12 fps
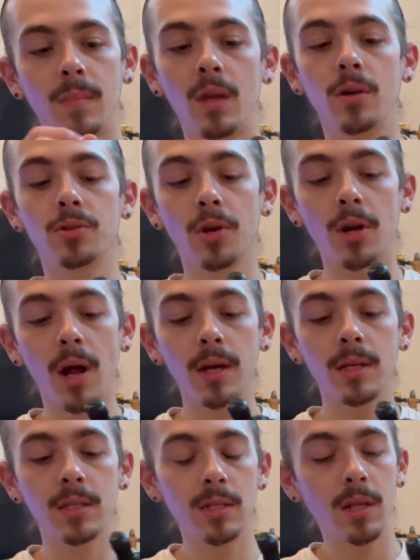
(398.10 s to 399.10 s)
So you're not
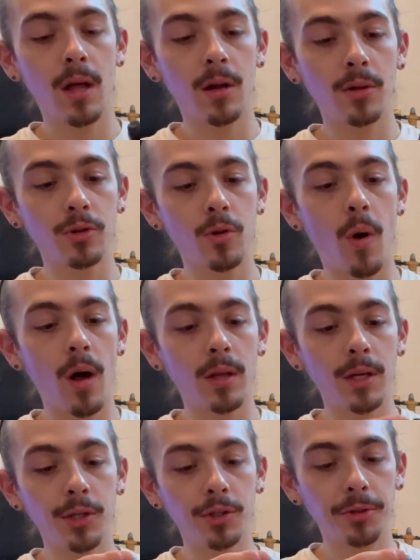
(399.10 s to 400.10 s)
going to see a lot of those
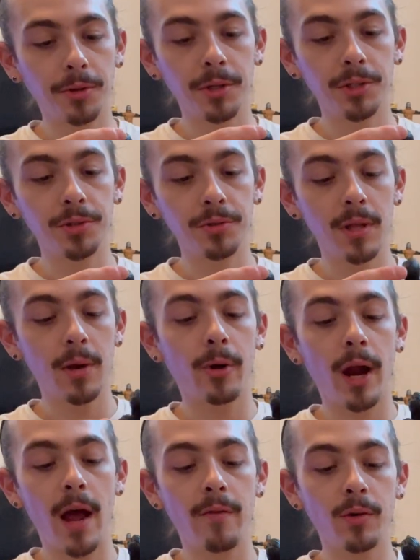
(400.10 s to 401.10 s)
quality control issues that
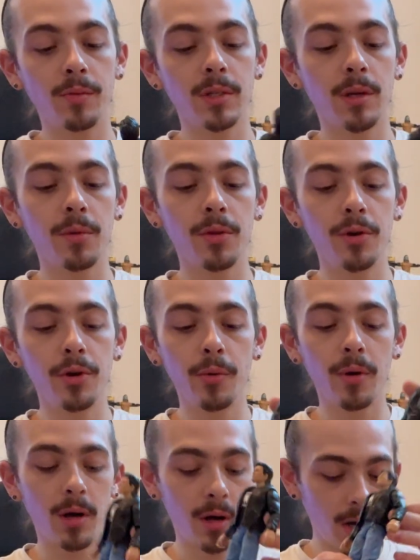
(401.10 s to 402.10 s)
we're having with some of the
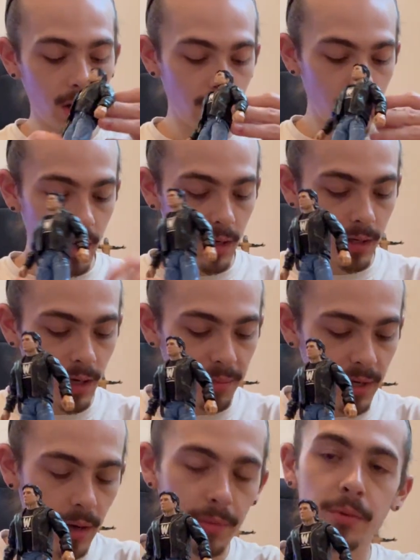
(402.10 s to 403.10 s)
newer
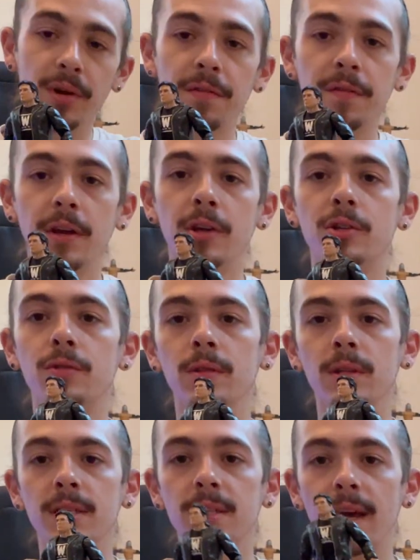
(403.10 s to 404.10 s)
WWE figures
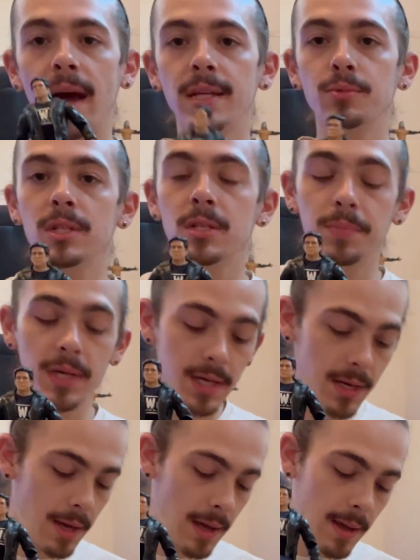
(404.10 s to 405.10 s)
releasing as we
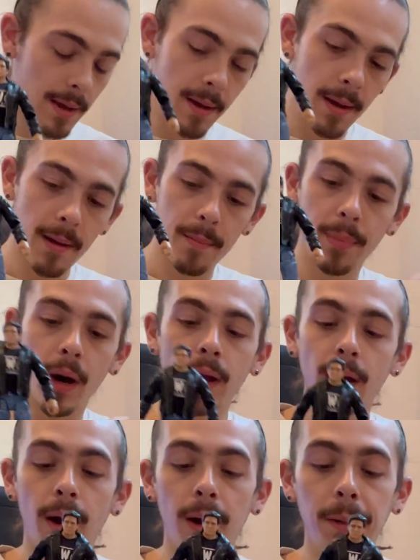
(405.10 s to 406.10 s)
speak. But
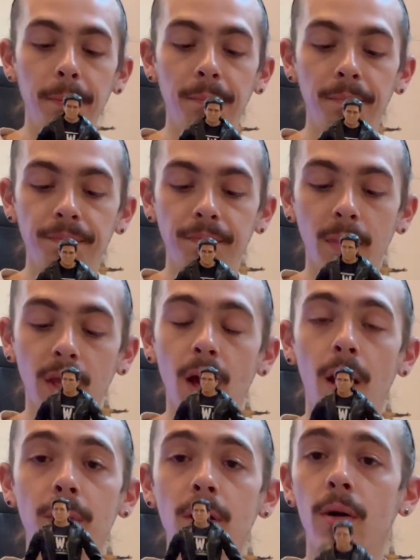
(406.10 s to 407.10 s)

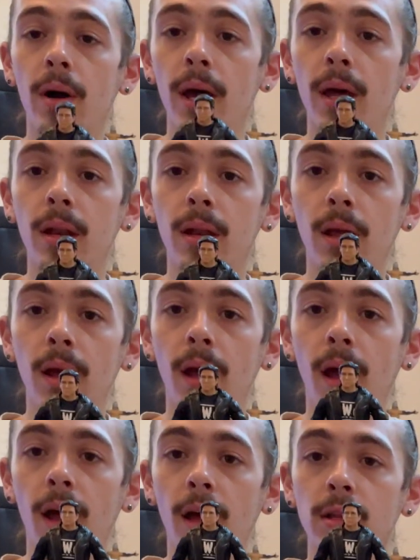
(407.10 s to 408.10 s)
yeah, I'm going to go ahead
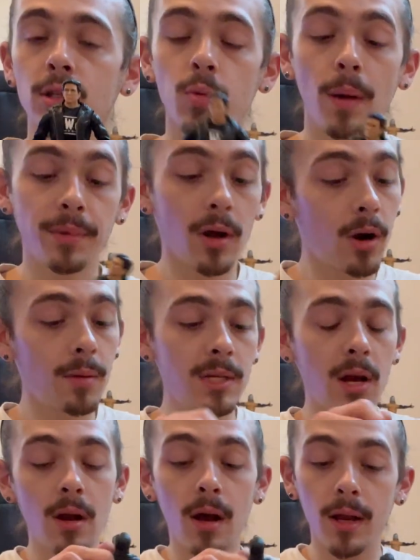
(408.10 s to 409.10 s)
and swap the arms
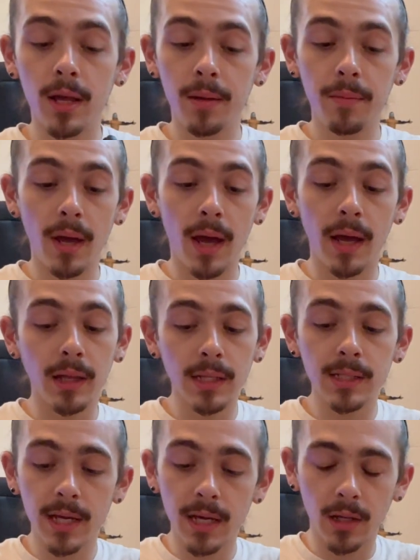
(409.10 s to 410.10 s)
out on him, and
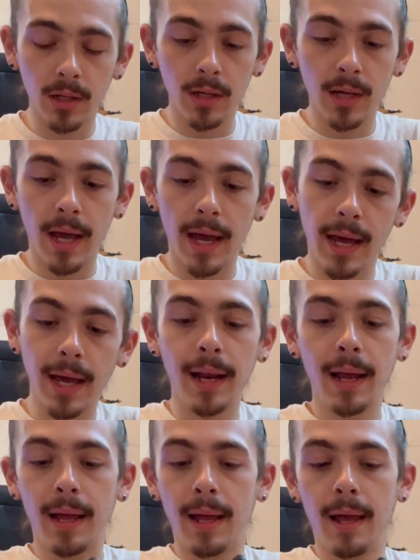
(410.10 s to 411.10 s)
let's take a look
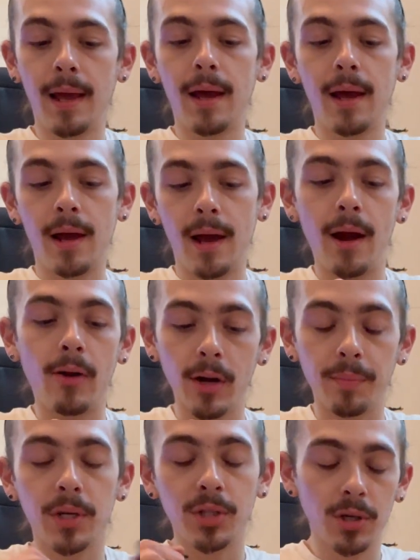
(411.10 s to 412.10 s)
at
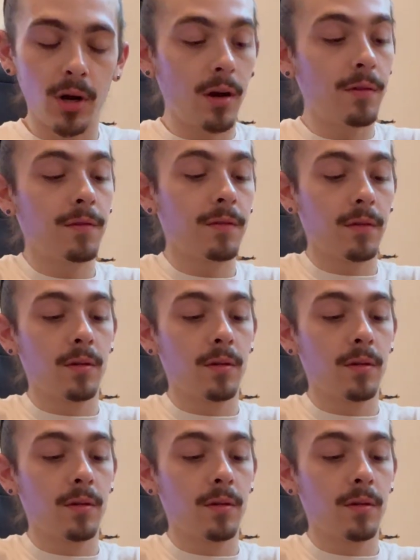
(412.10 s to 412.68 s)
Eric Bischoff